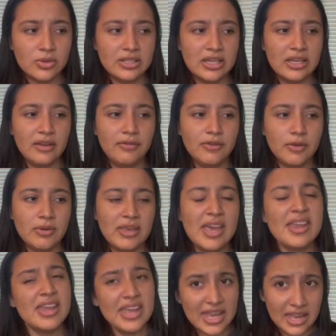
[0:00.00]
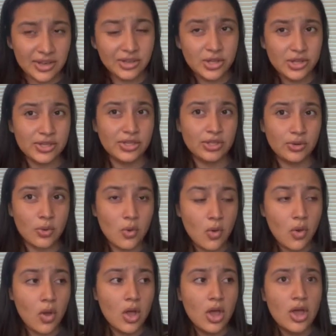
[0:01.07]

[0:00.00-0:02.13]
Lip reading: And if you get into the school,